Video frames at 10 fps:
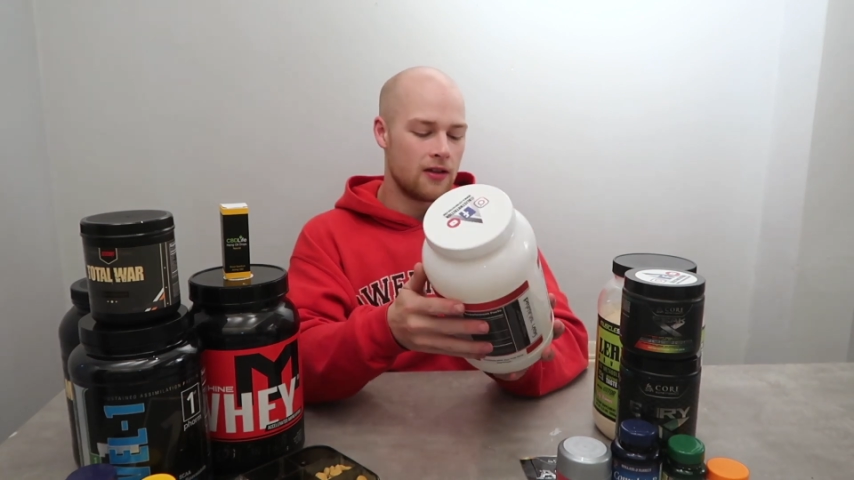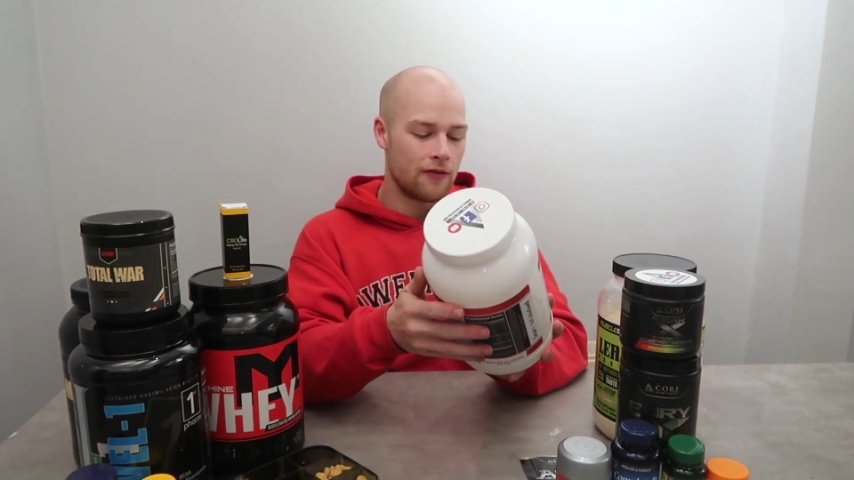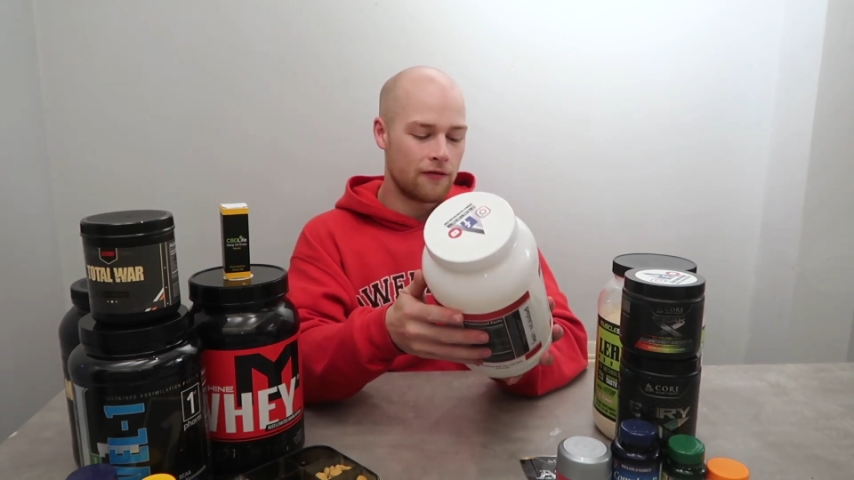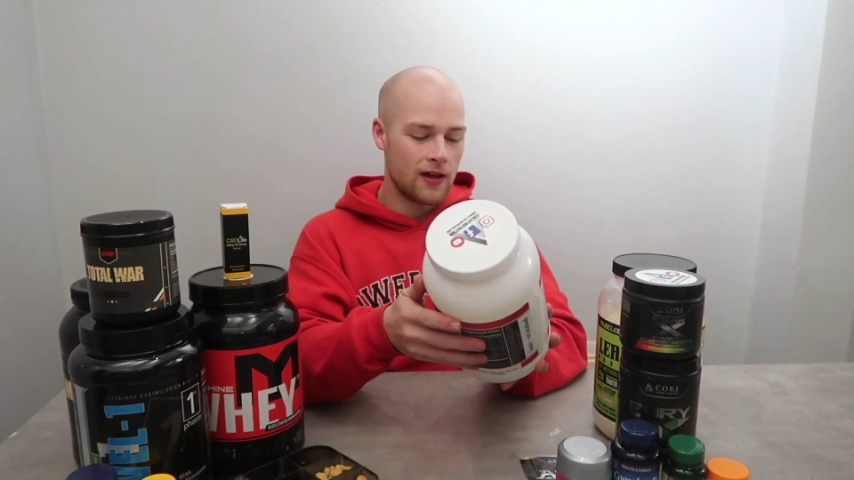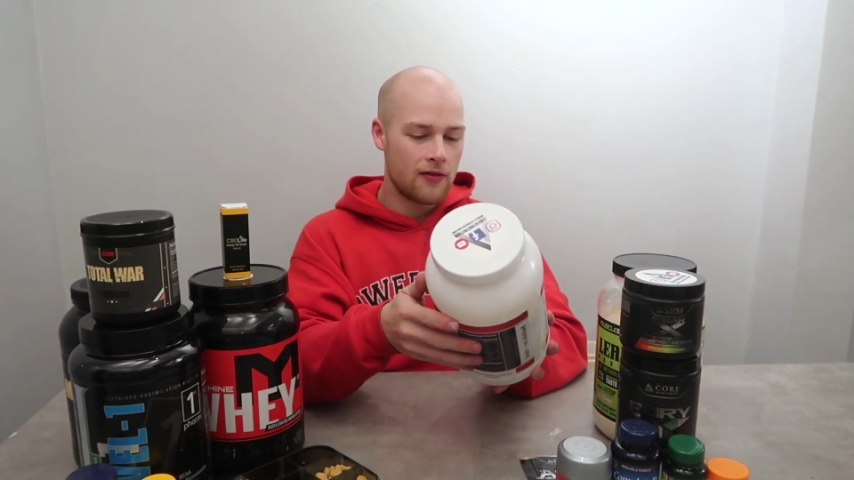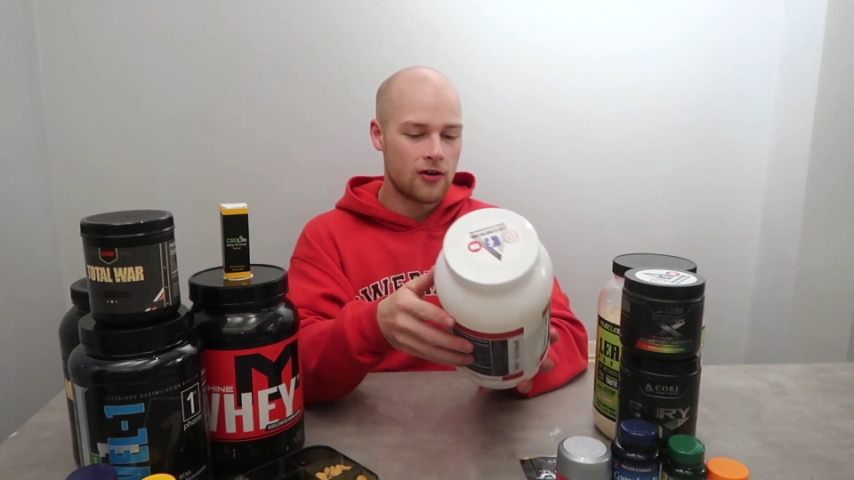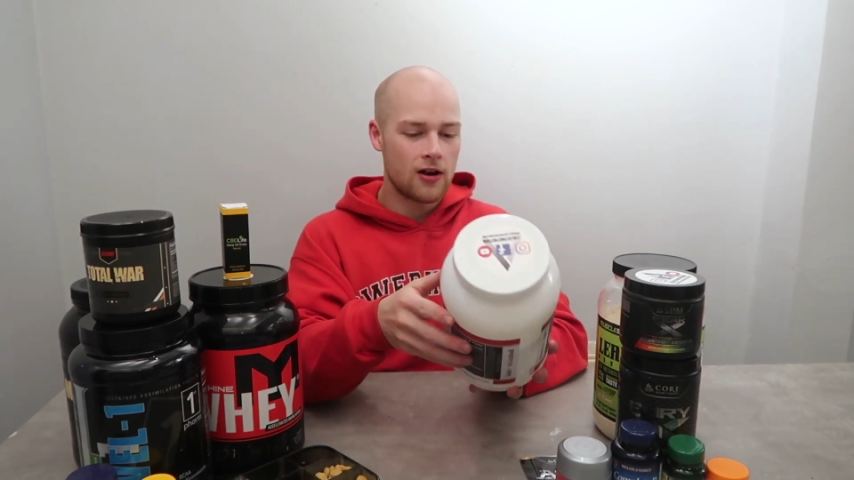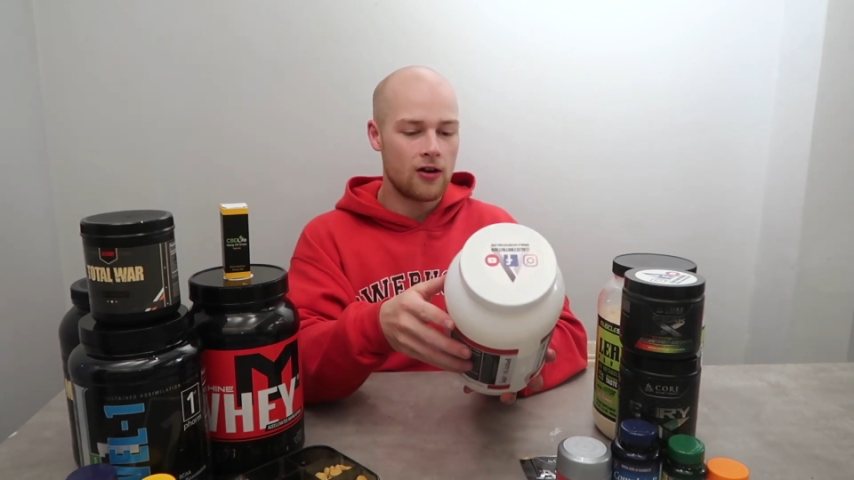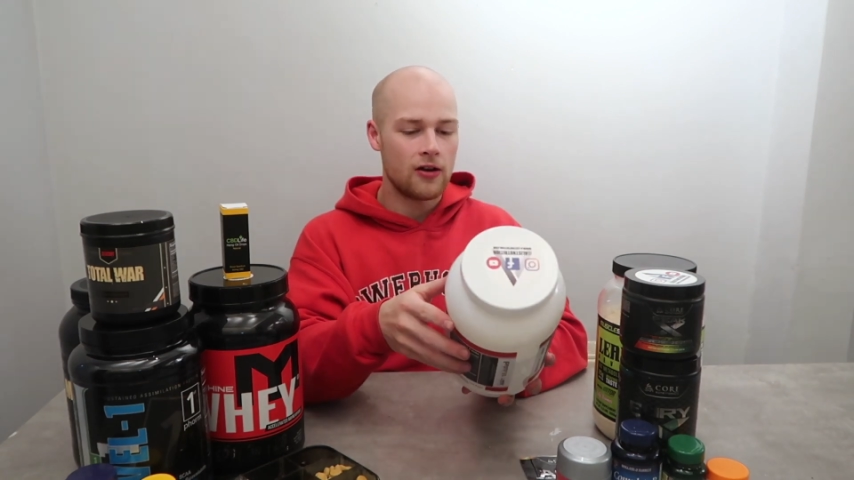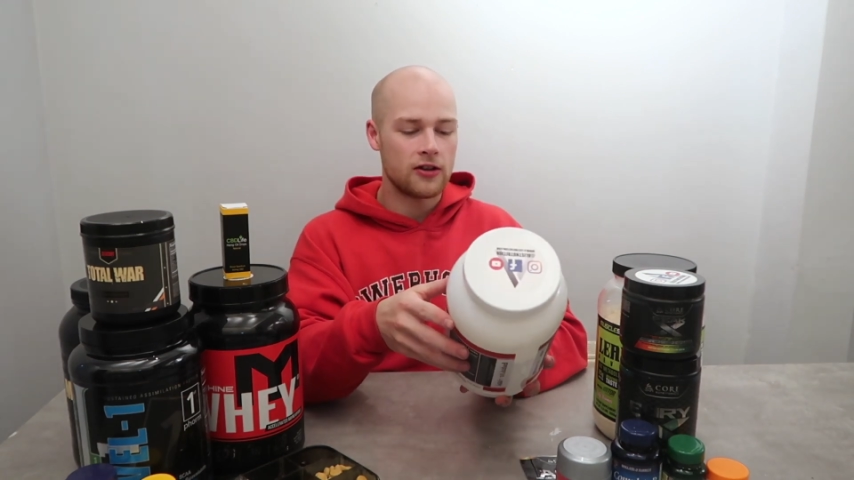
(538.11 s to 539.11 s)
the flavor
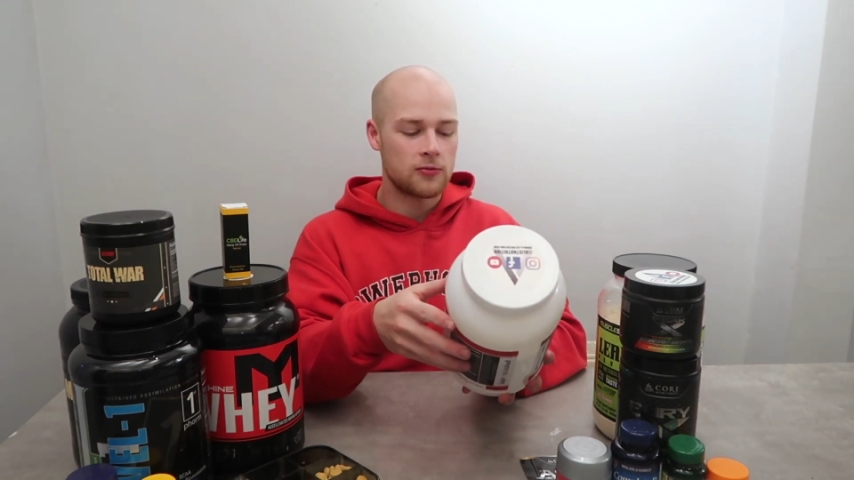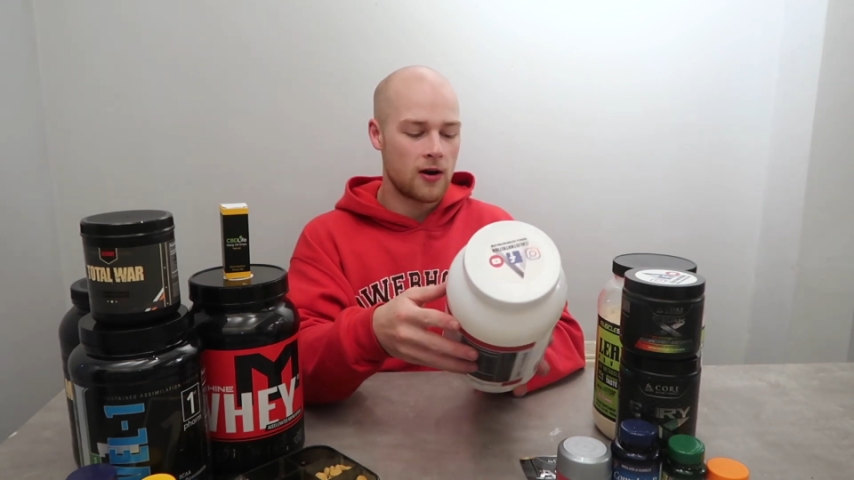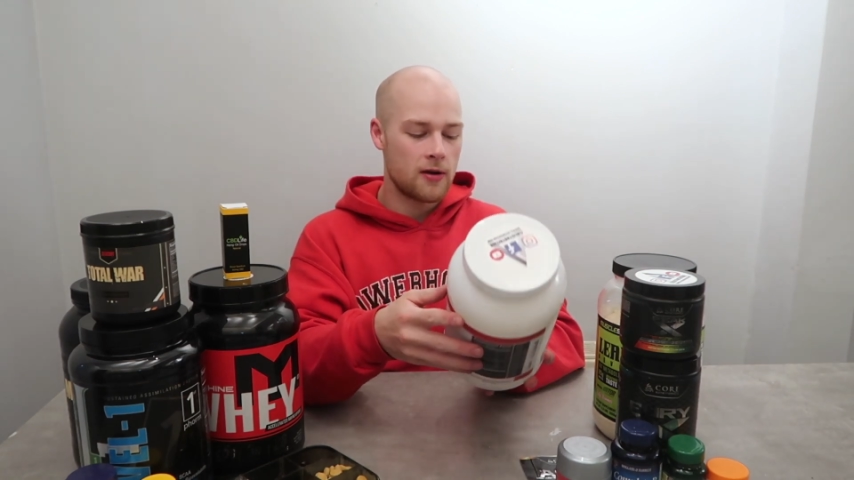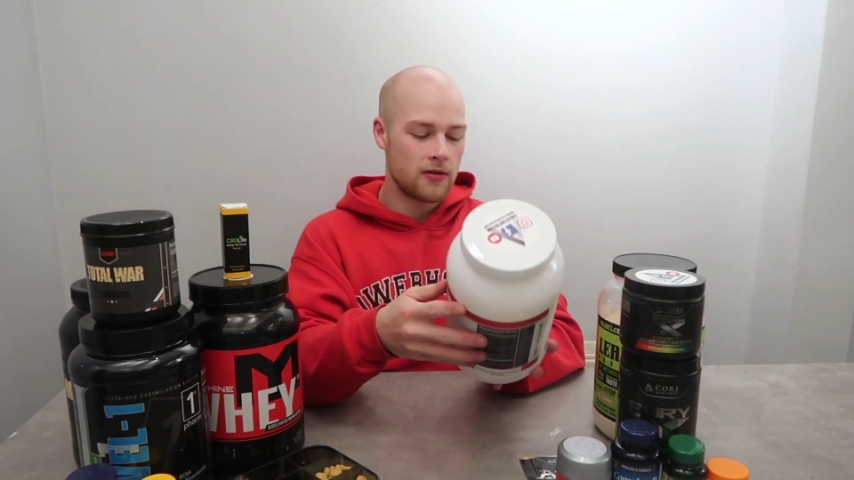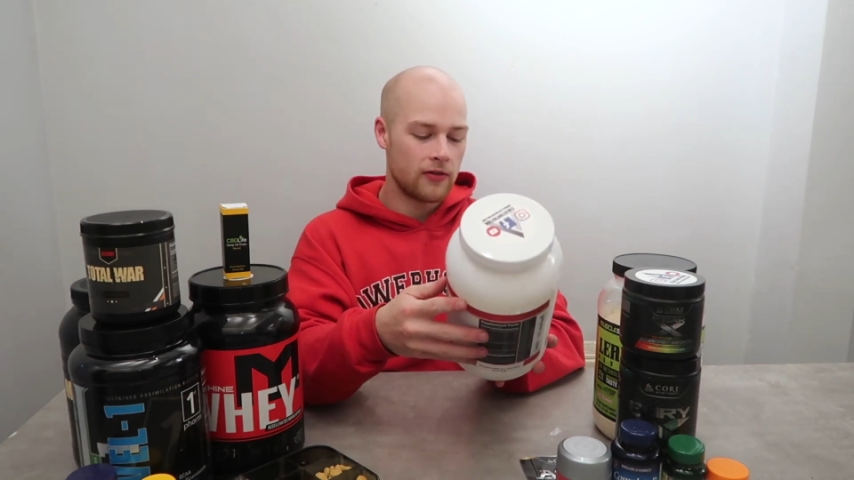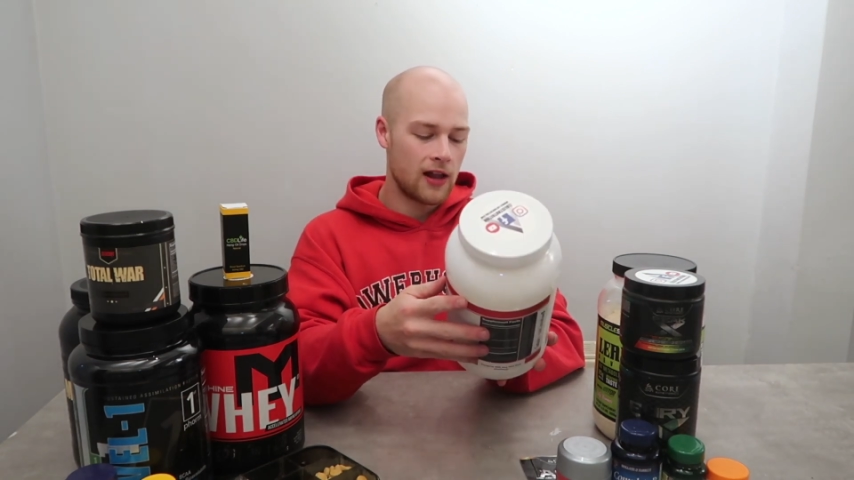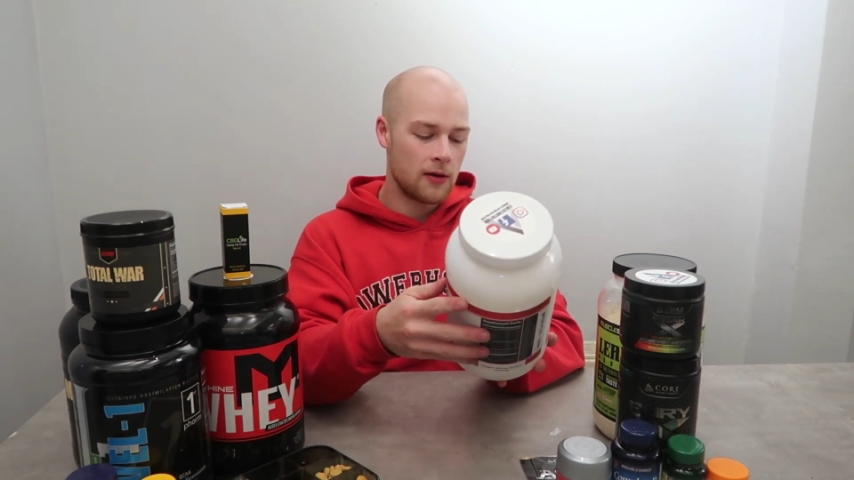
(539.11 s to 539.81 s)
I got in this Primeval